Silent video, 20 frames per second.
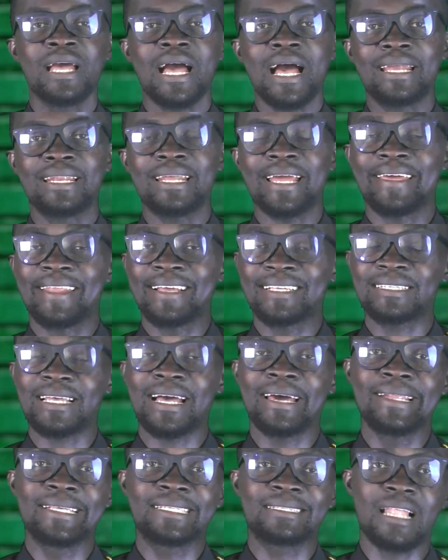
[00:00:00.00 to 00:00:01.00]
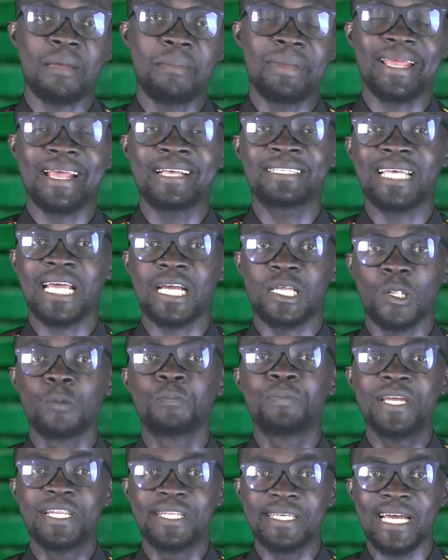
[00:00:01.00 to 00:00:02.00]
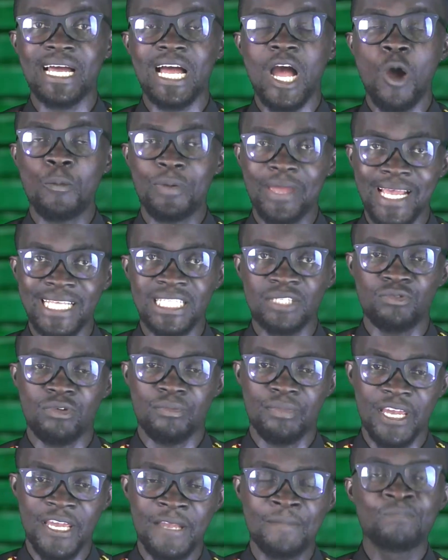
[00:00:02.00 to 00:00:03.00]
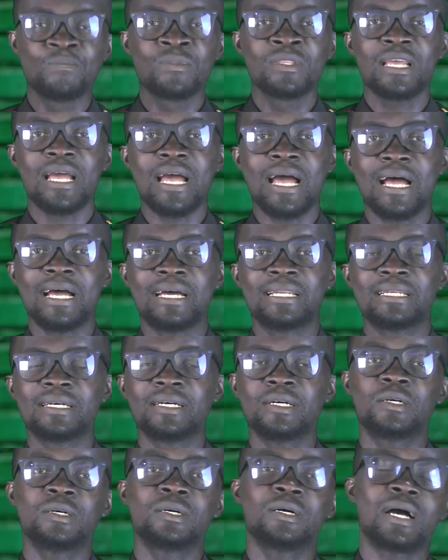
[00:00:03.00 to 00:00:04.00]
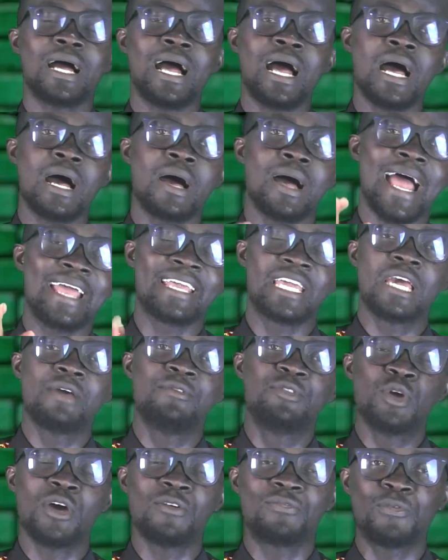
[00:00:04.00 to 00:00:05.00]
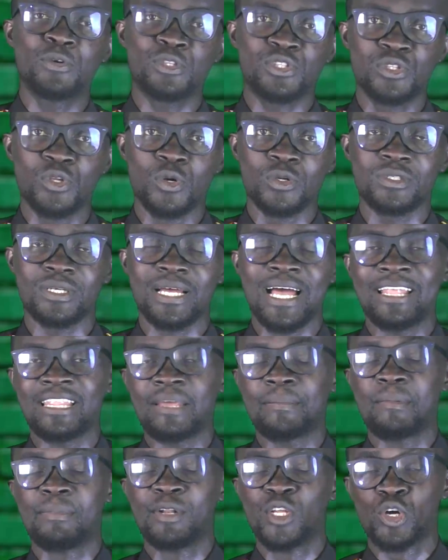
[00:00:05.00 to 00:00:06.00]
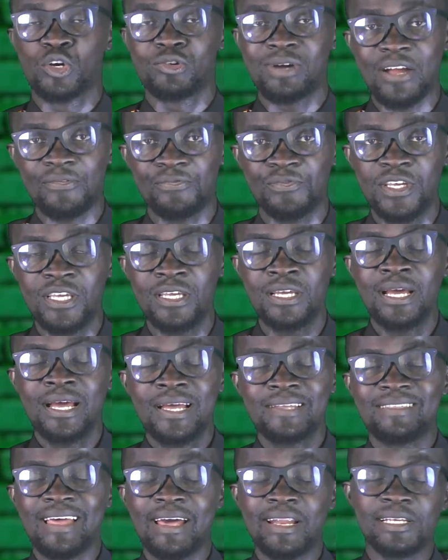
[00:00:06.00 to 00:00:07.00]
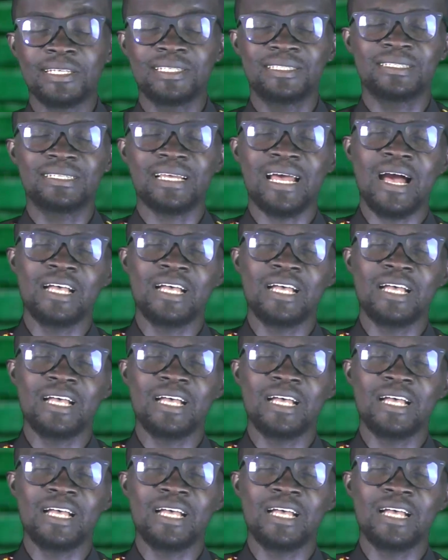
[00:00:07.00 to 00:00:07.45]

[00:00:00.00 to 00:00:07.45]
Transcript: and it is an Islamic encyclopedia. To remain. And I gave you a footnote and a bibliography that is